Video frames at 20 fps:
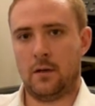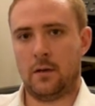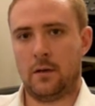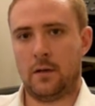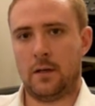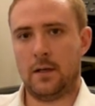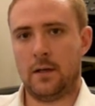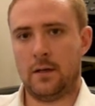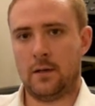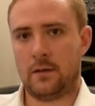
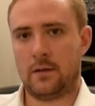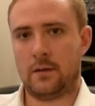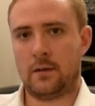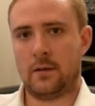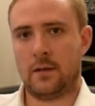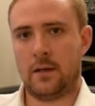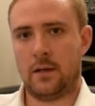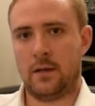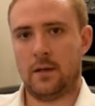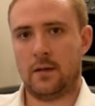Yes,
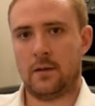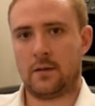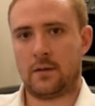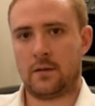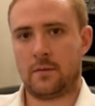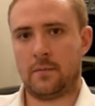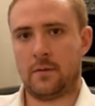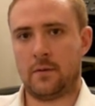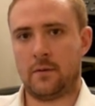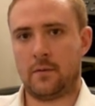he has
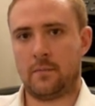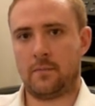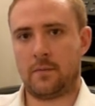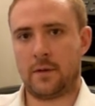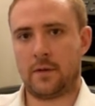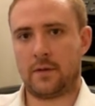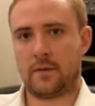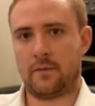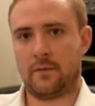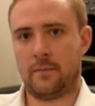spoke
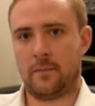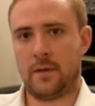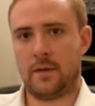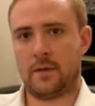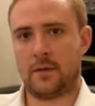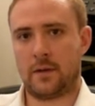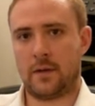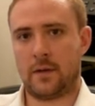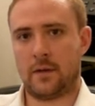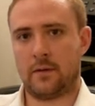
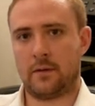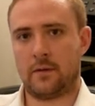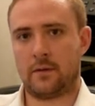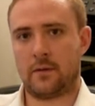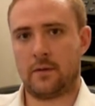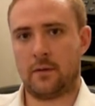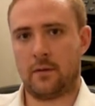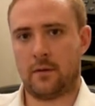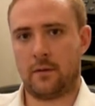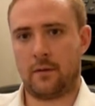blasphemies against
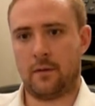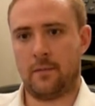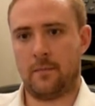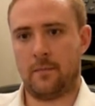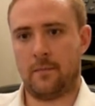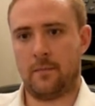God